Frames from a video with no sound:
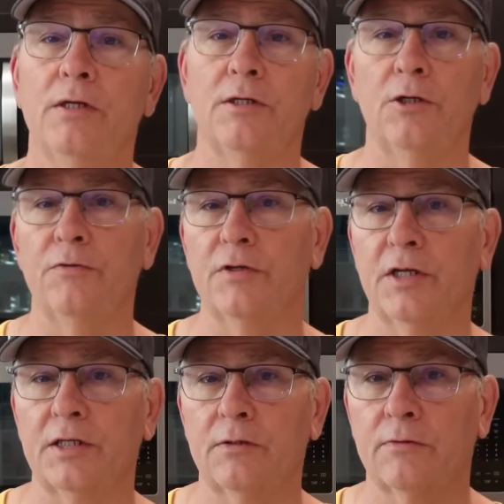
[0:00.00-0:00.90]
If you
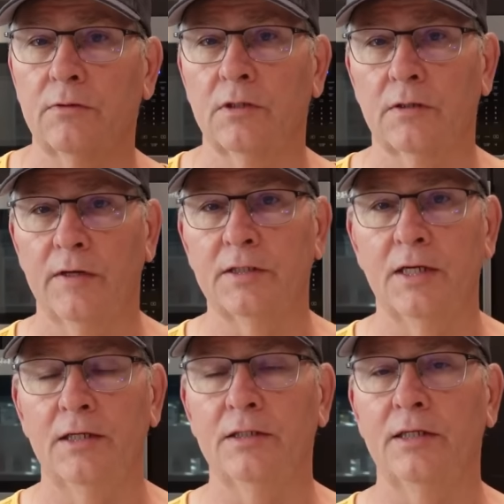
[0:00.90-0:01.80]
like the great
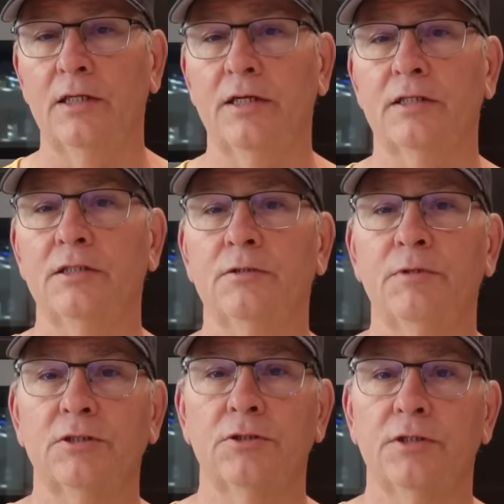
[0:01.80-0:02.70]
content like this,
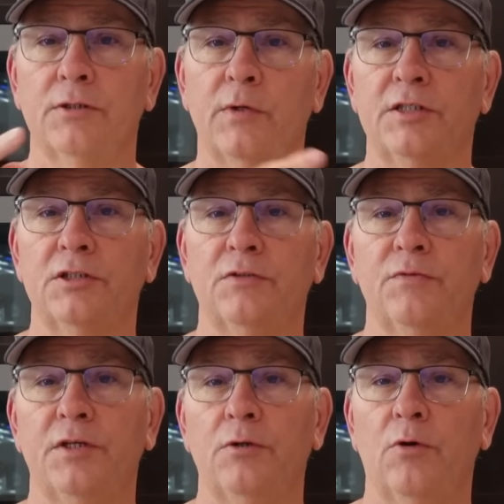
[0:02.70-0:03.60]
make sure you watch this
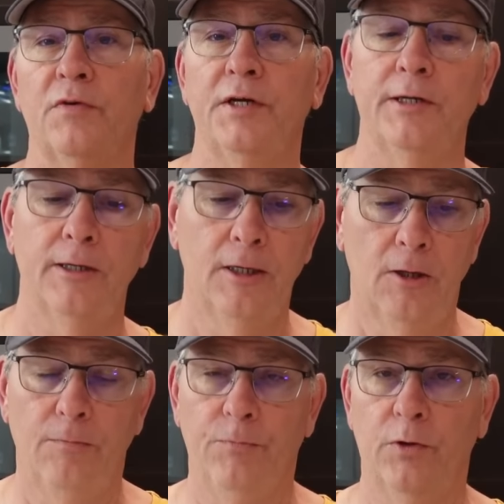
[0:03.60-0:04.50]
video over here.
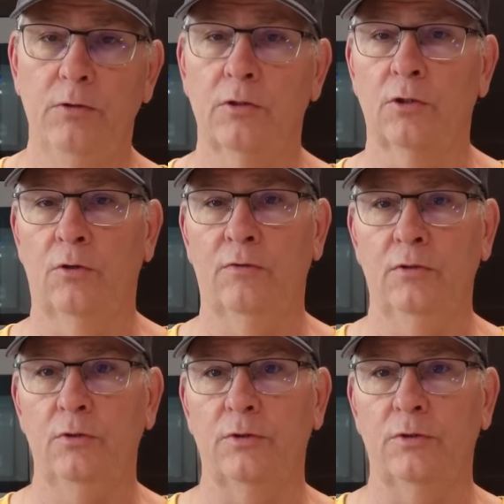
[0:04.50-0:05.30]
Or go